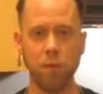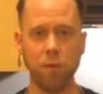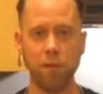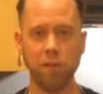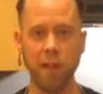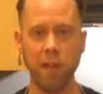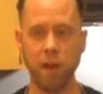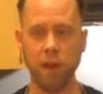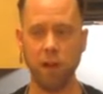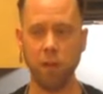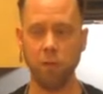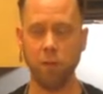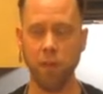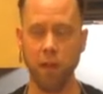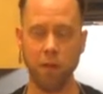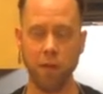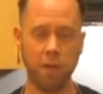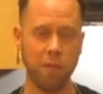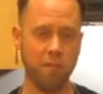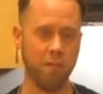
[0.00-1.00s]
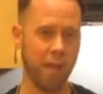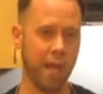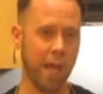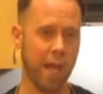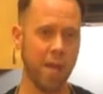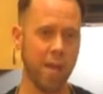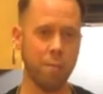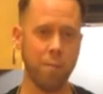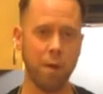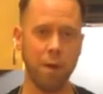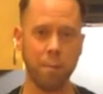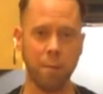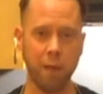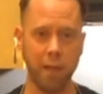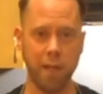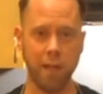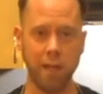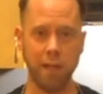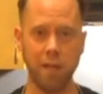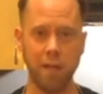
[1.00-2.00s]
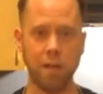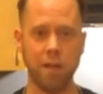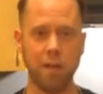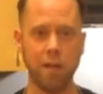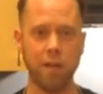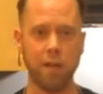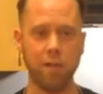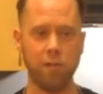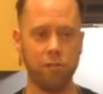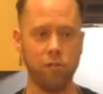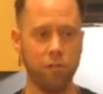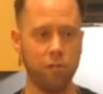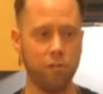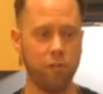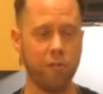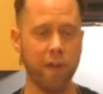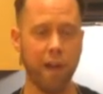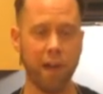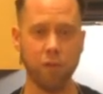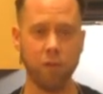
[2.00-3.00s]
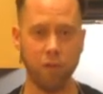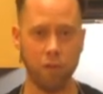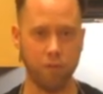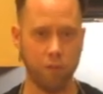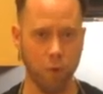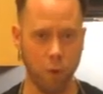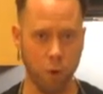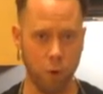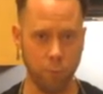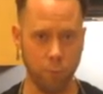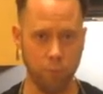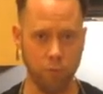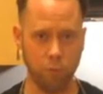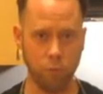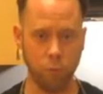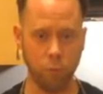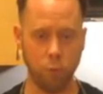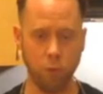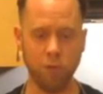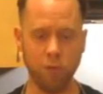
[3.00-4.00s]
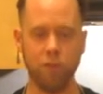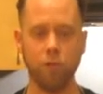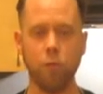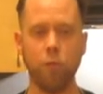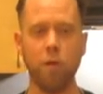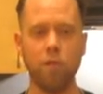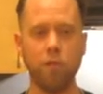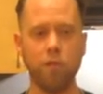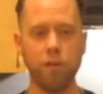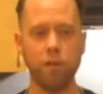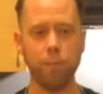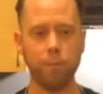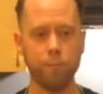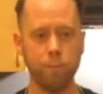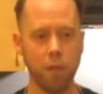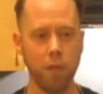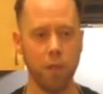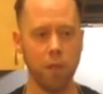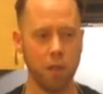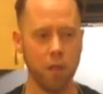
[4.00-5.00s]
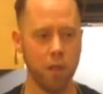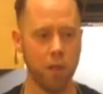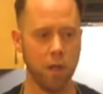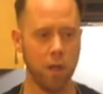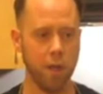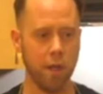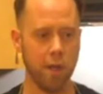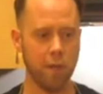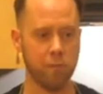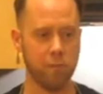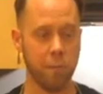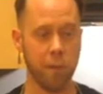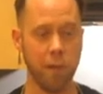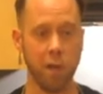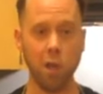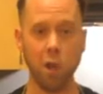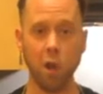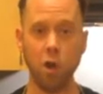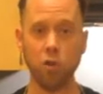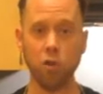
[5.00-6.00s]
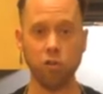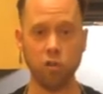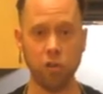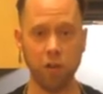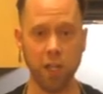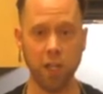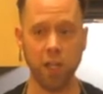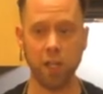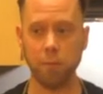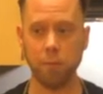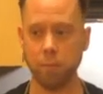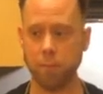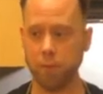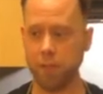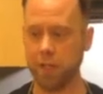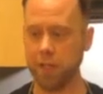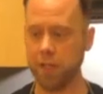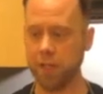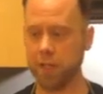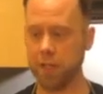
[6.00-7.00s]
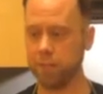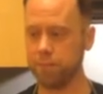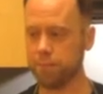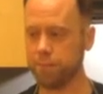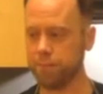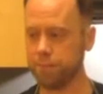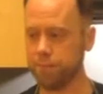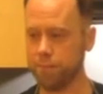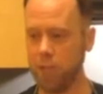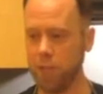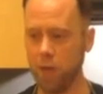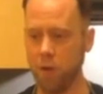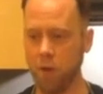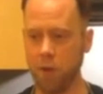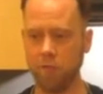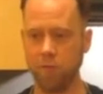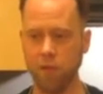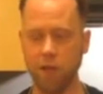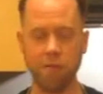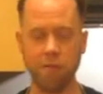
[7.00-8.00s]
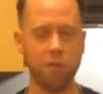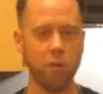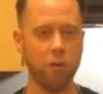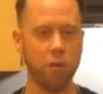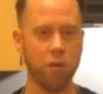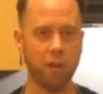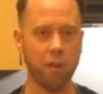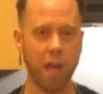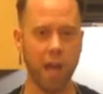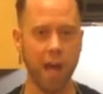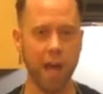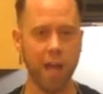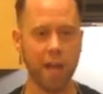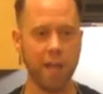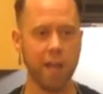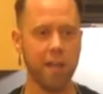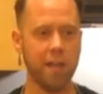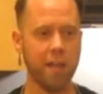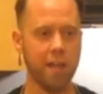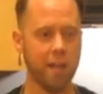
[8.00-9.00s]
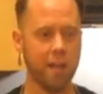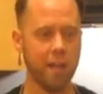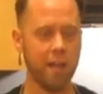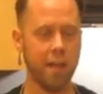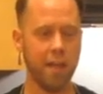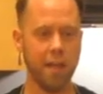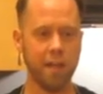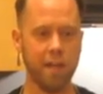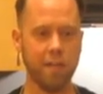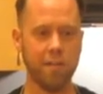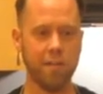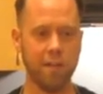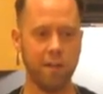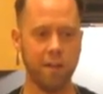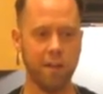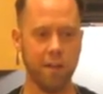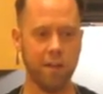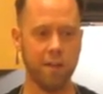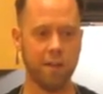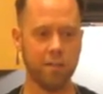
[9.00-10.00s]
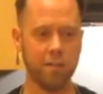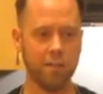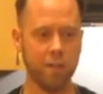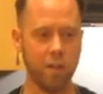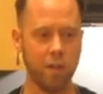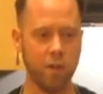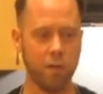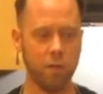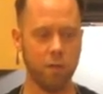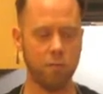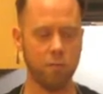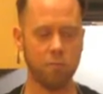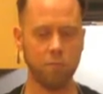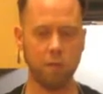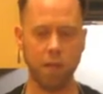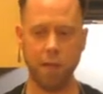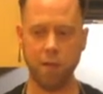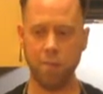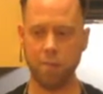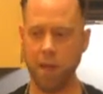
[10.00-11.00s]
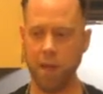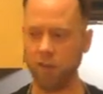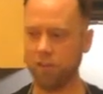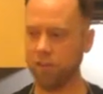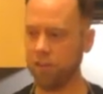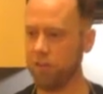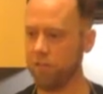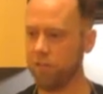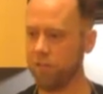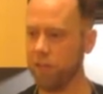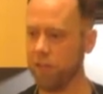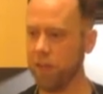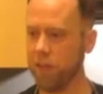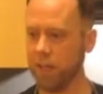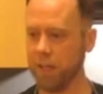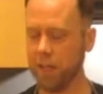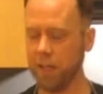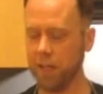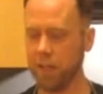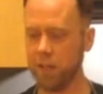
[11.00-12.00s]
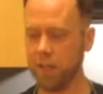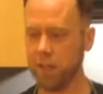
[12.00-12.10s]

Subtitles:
or dairy, without giving any of my money to factory farms whatsoever. It's been a long journey, but you know, I've learned a lot, and you know, I'm actually feeling,